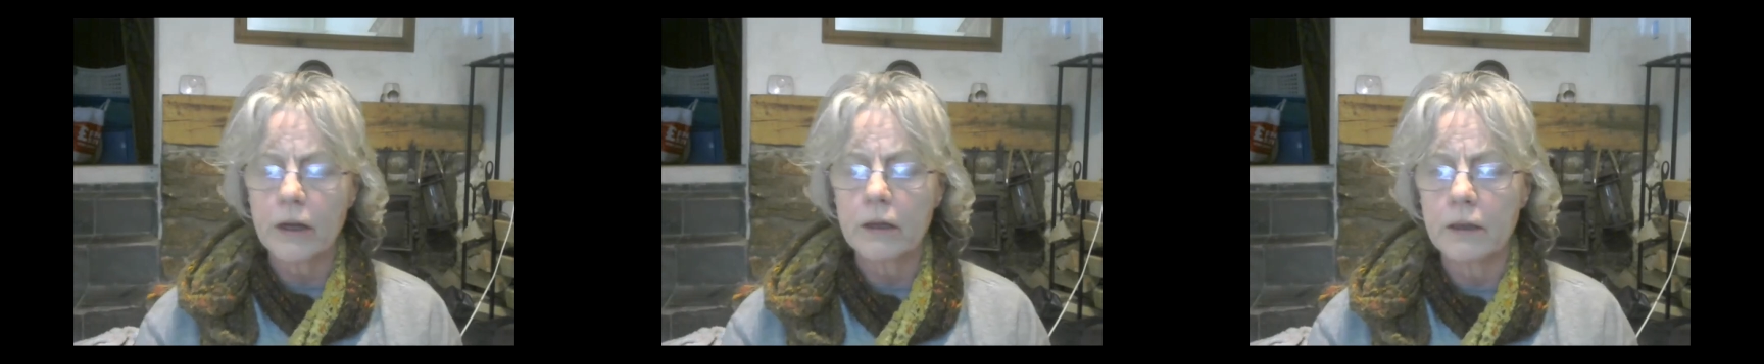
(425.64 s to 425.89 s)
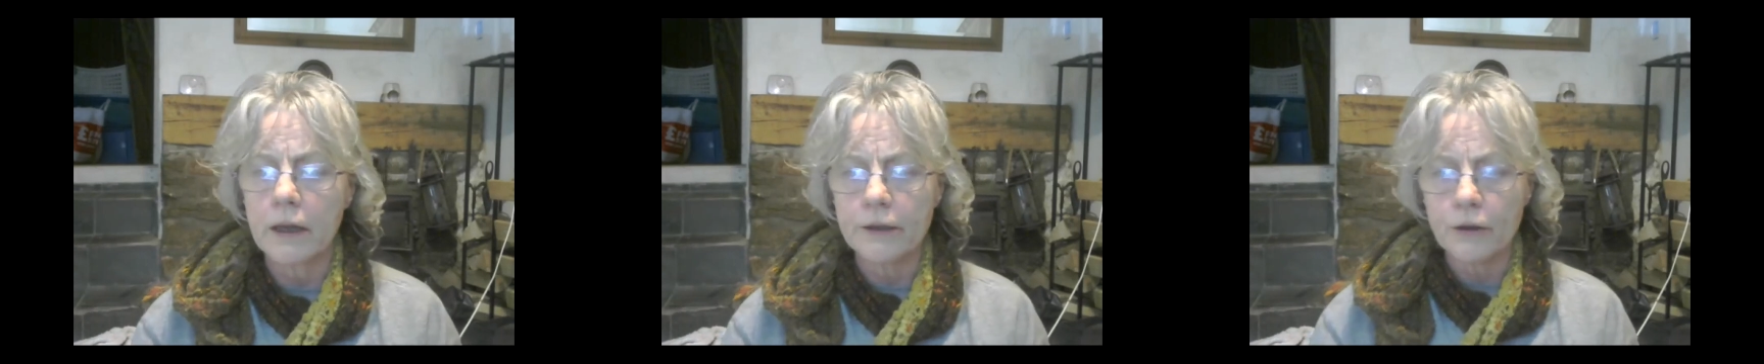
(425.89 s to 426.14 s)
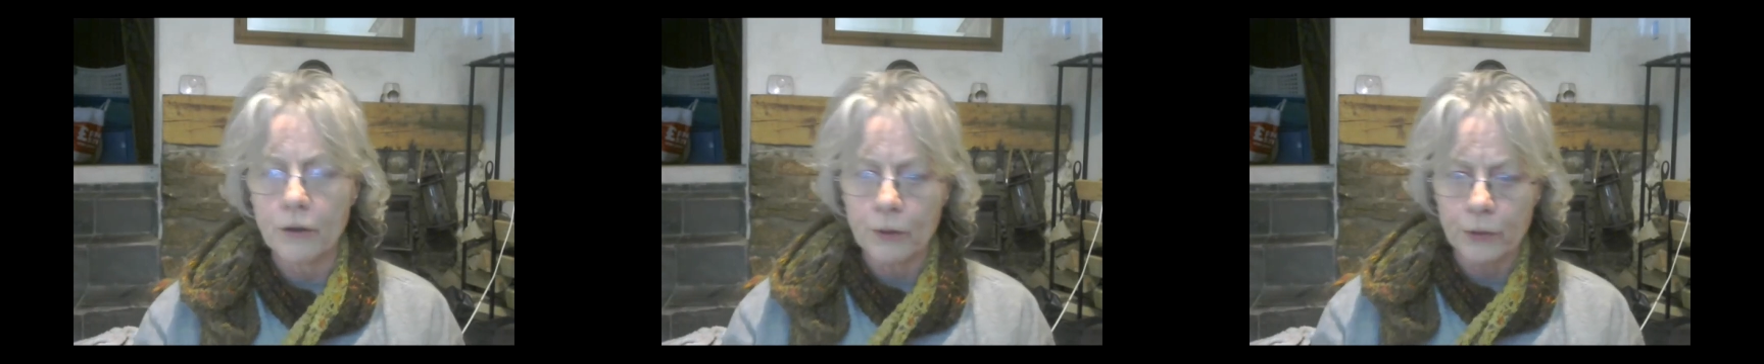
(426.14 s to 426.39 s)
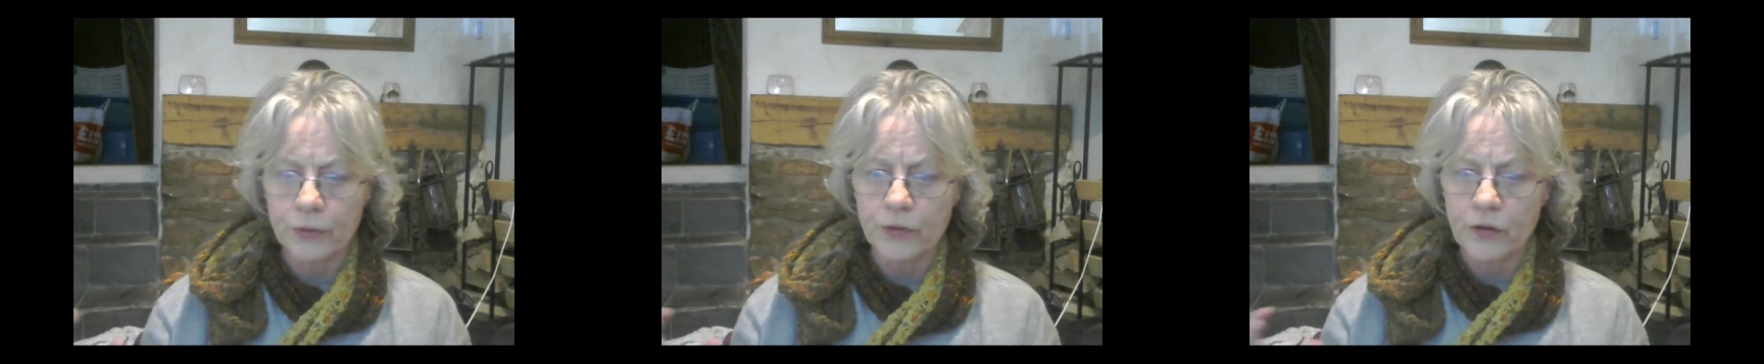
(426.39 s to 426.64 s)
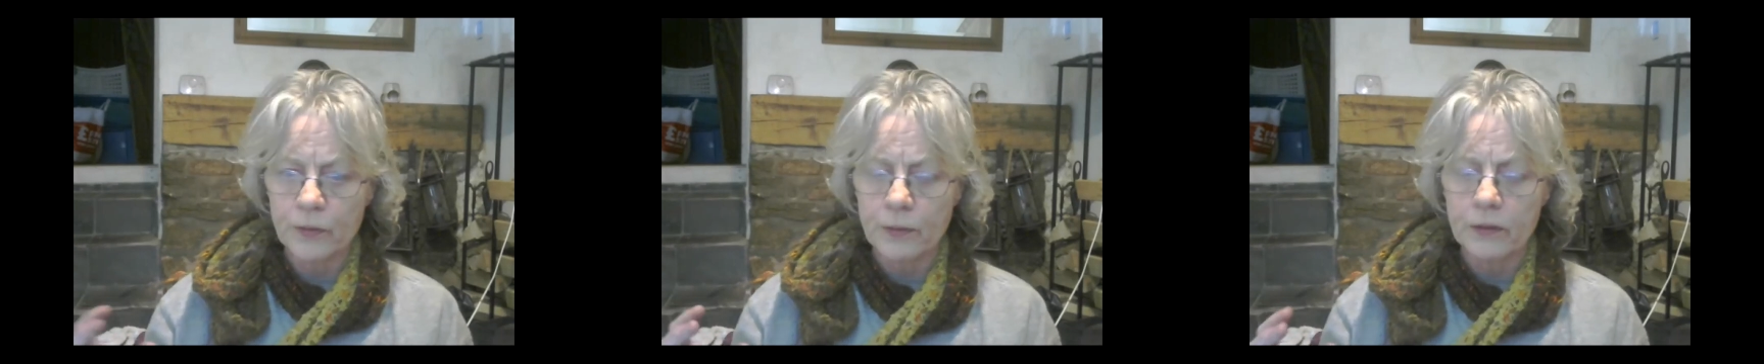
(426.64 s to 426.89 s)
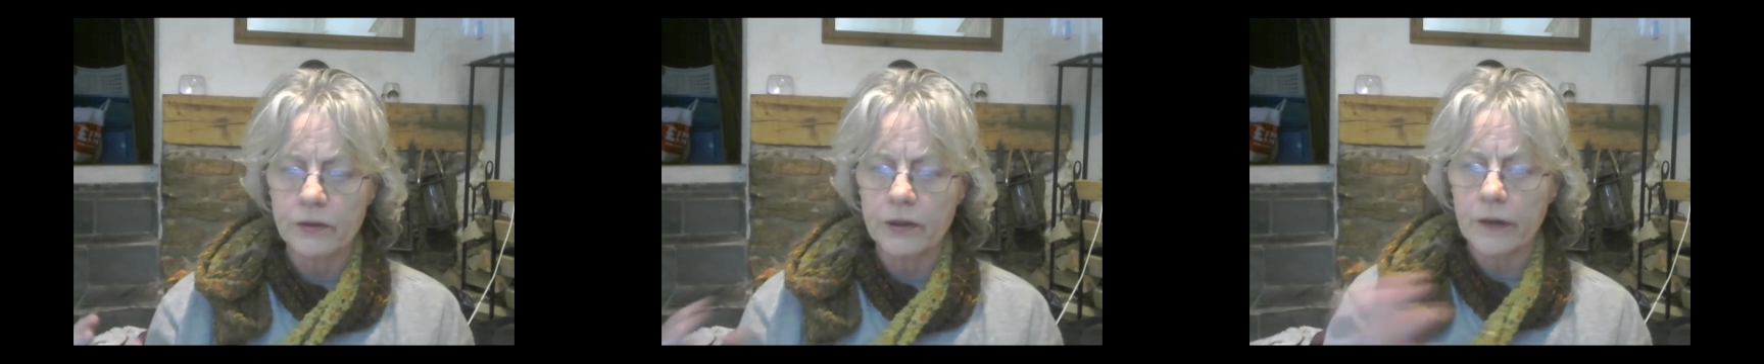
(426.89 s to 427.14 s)
You know, your
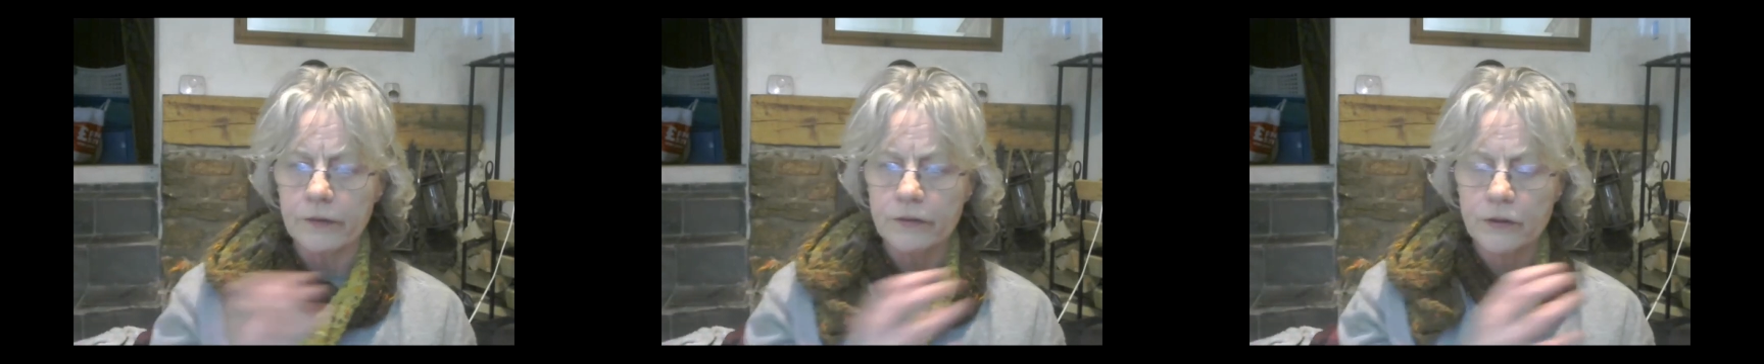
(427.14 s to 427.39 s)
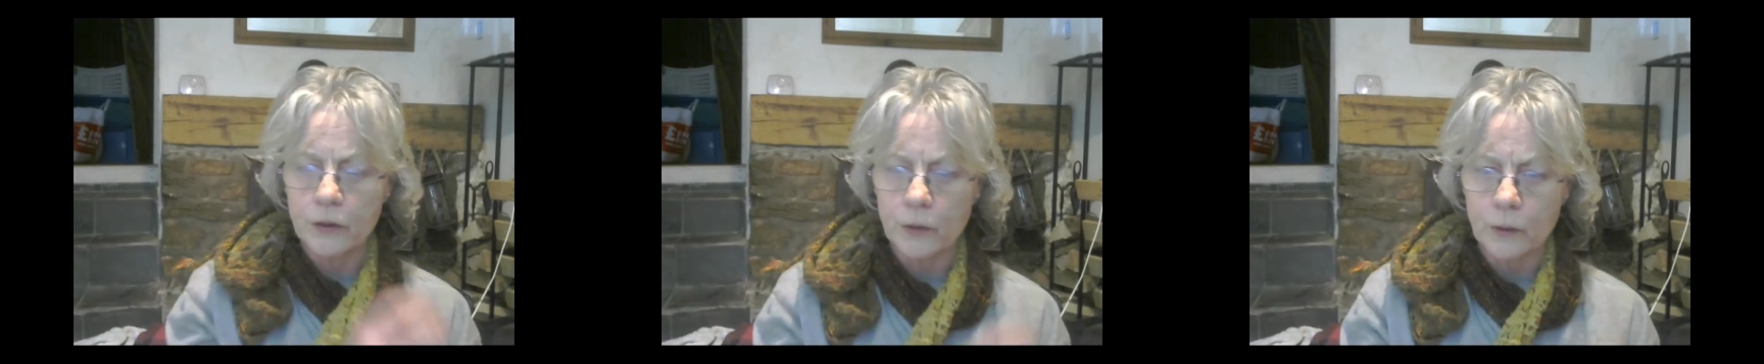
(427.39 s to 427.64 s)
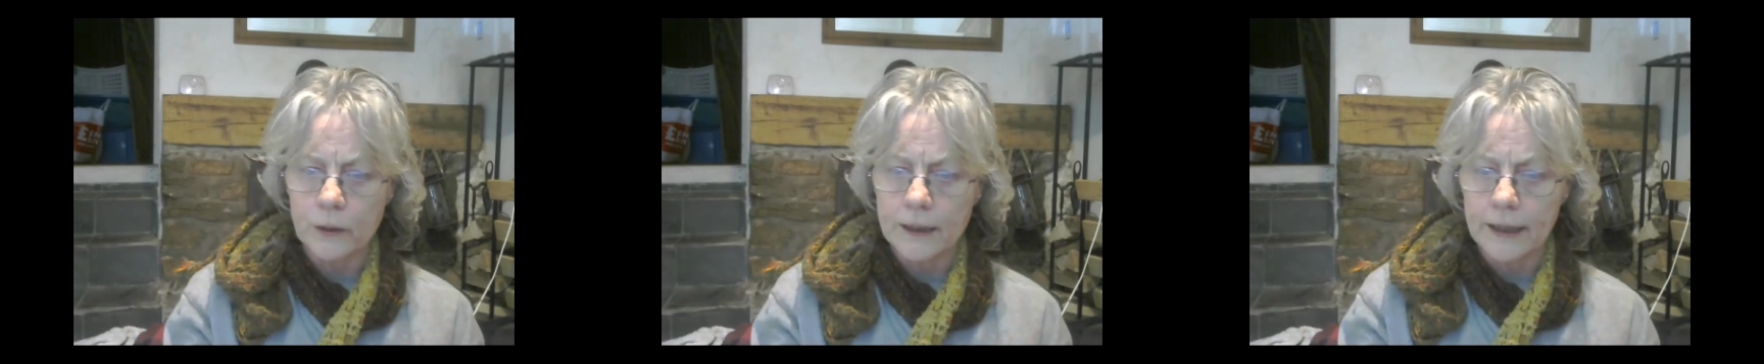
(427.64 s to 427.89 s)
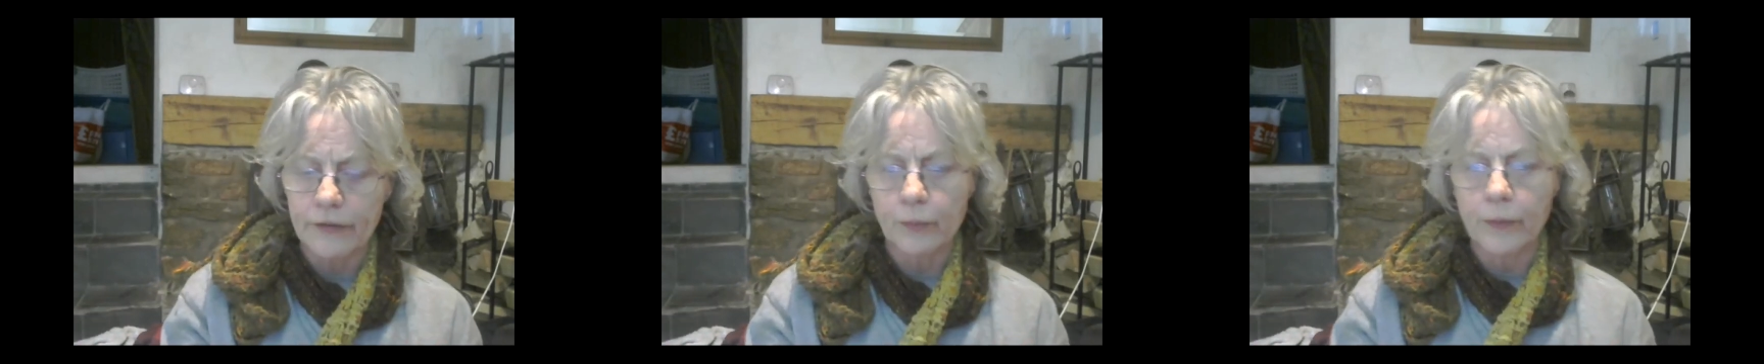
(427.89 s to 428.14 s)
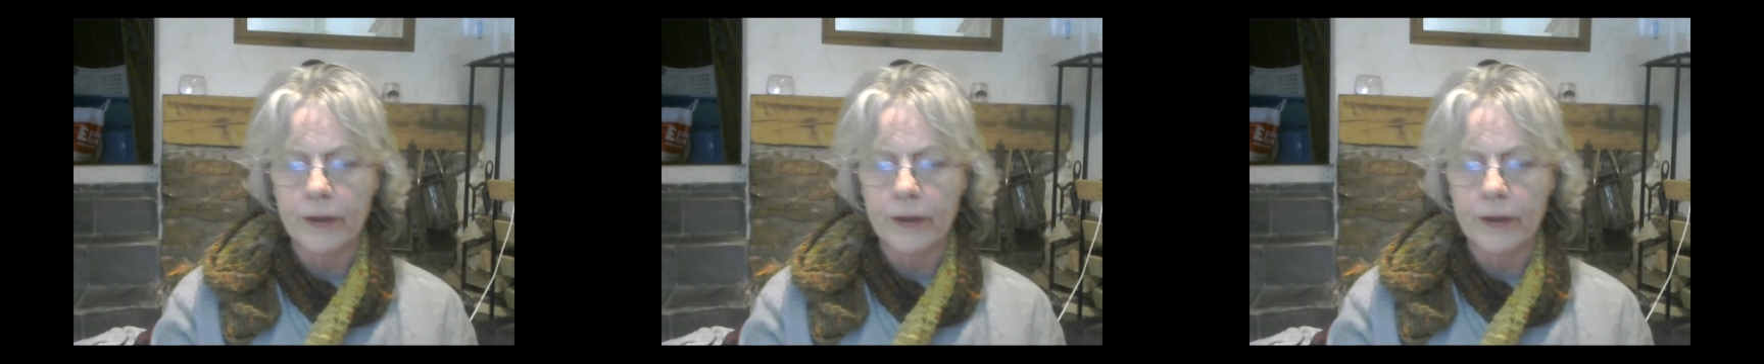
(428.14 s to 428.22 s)
autoresponder goes to your list.